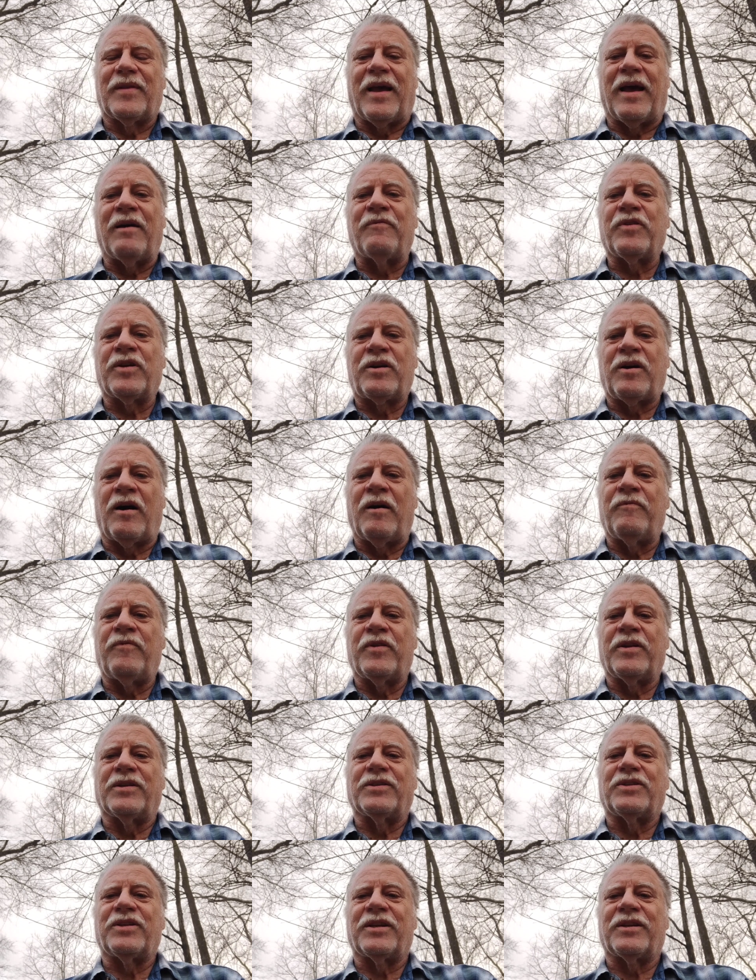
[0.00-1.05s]
Have the
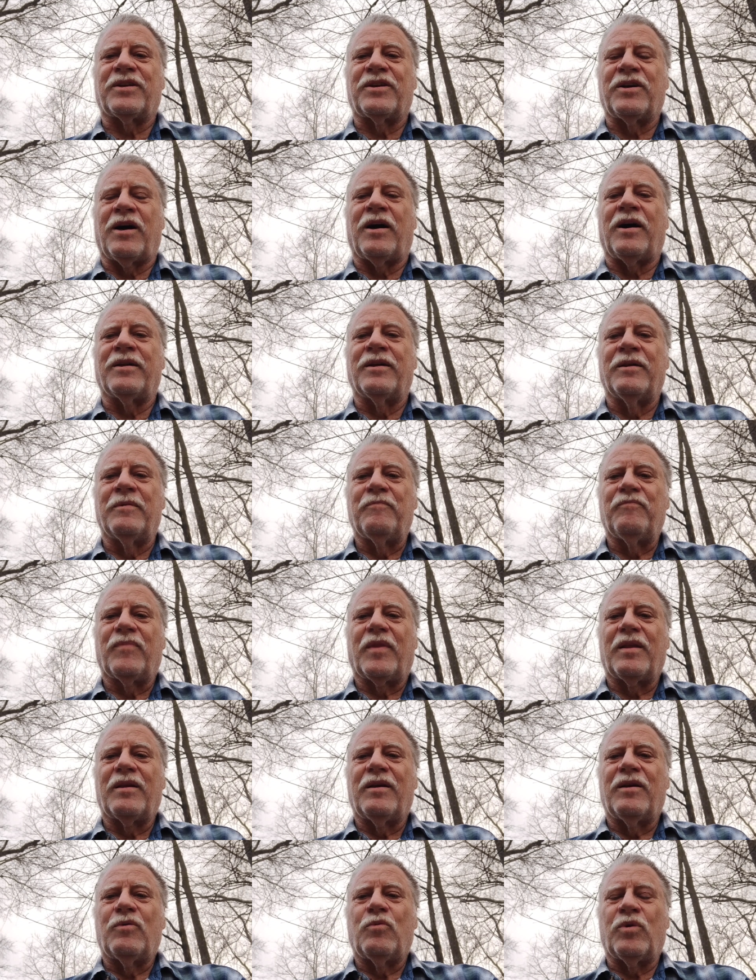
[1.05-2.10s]
confidence that God
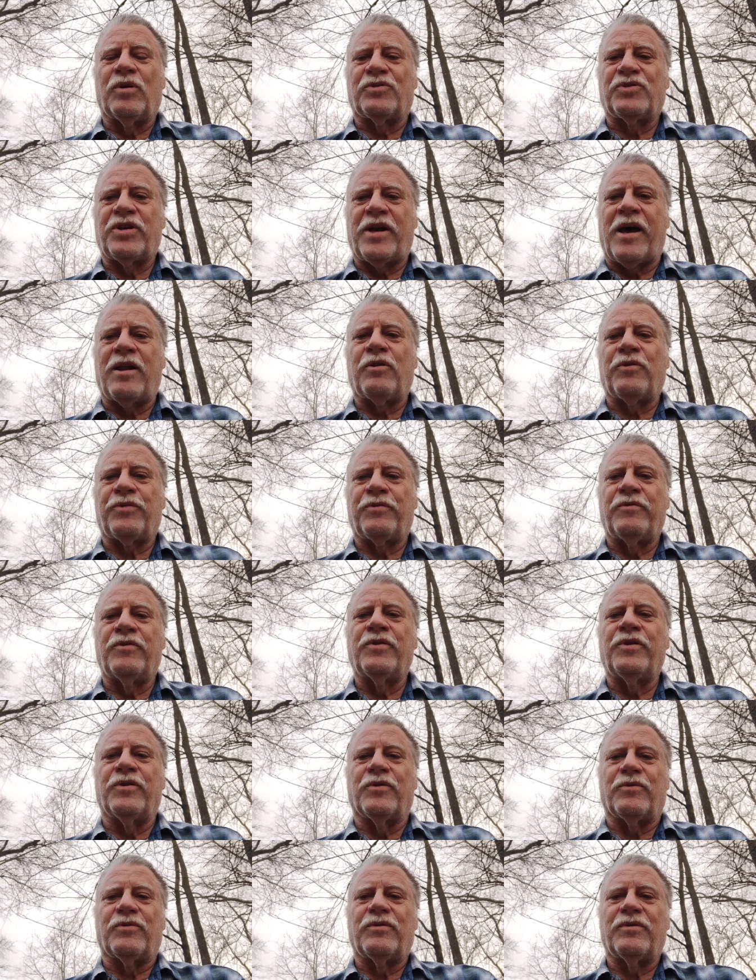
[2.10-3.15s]
will channel through
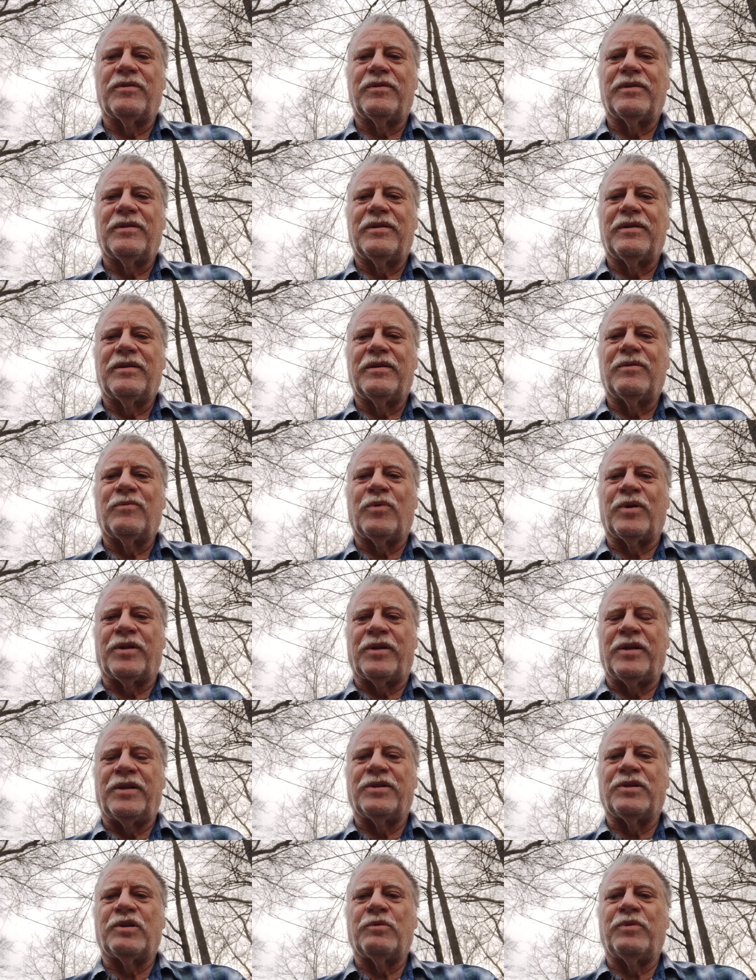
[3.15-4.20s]
you what
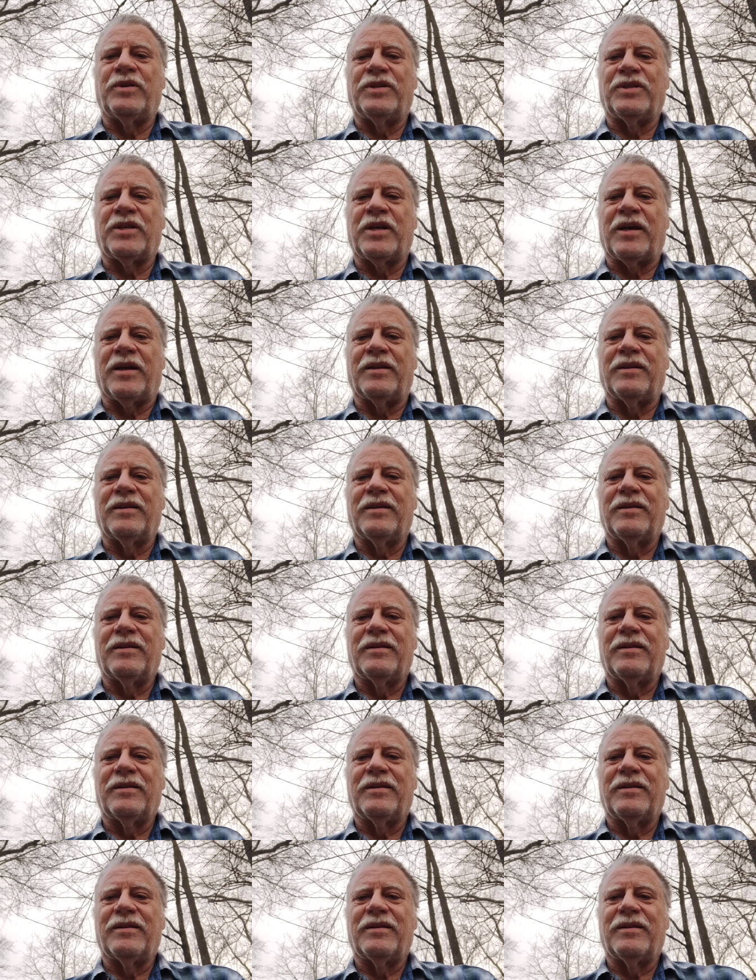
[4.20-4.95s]
needs to be said.